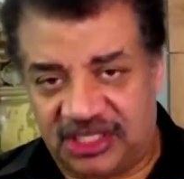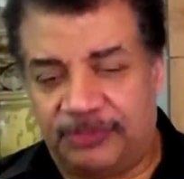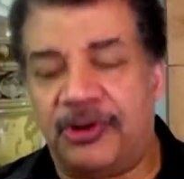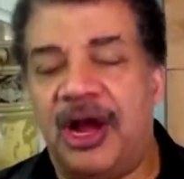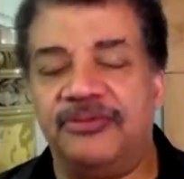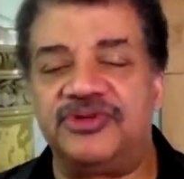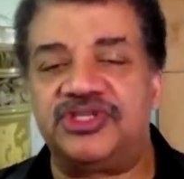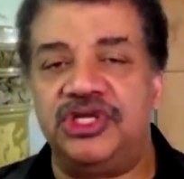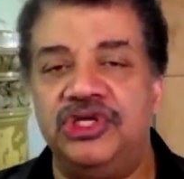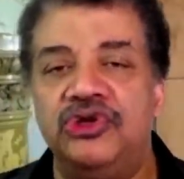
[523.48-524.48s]
the problems
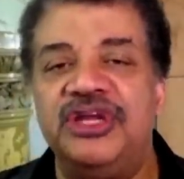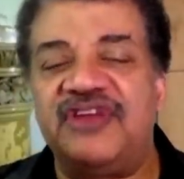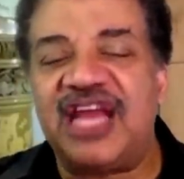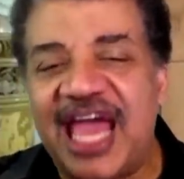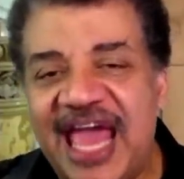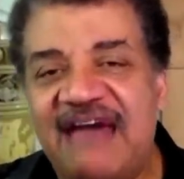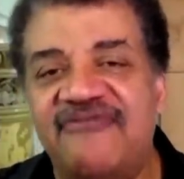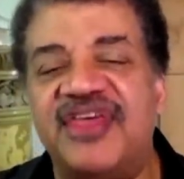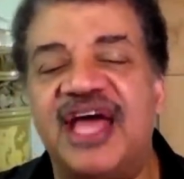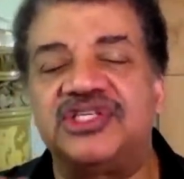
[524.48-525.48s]
that you don't even
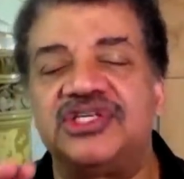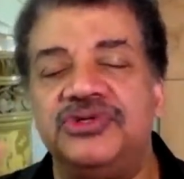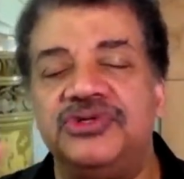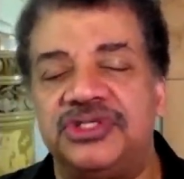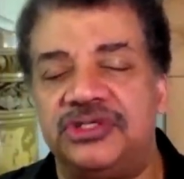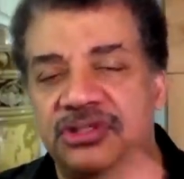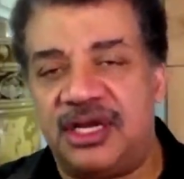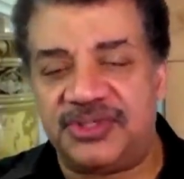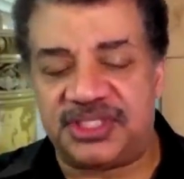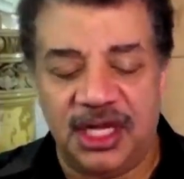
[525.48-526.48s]
have that solution you're trying
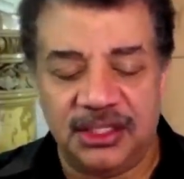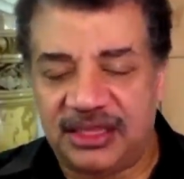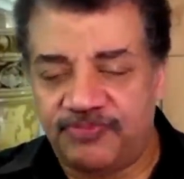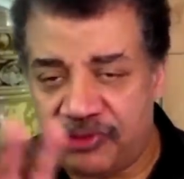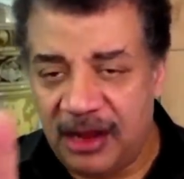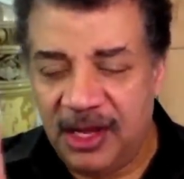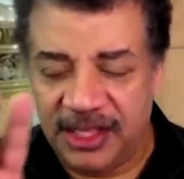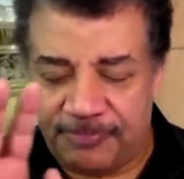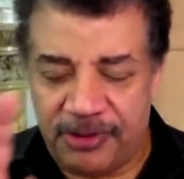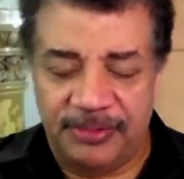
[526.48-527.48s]
to that
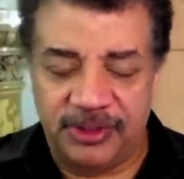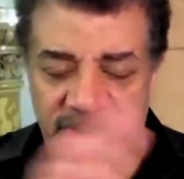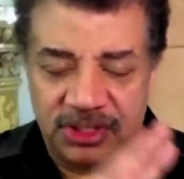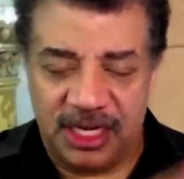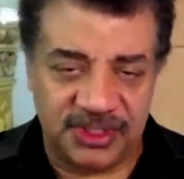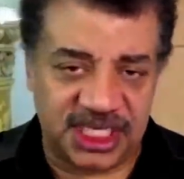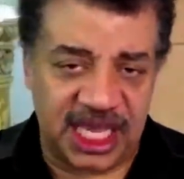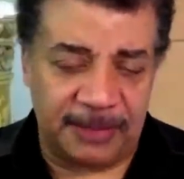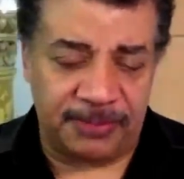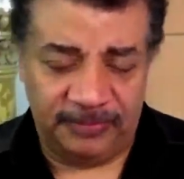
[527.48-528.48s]
problem you're trying to escape.